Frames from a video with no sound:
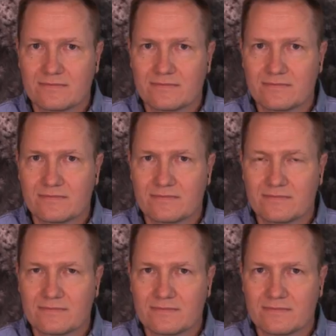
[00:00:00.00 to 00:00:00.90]

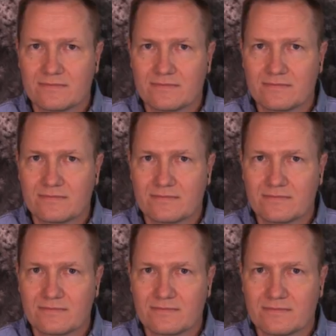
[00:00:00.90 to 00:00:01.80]

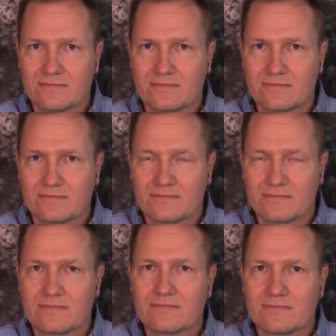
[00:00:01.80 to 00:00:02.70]

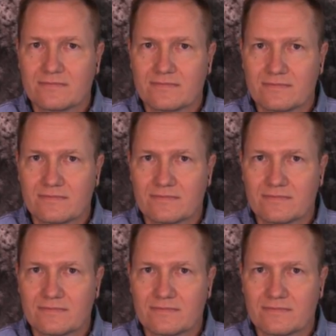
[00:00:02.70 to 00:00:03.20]
This person isn't speaking.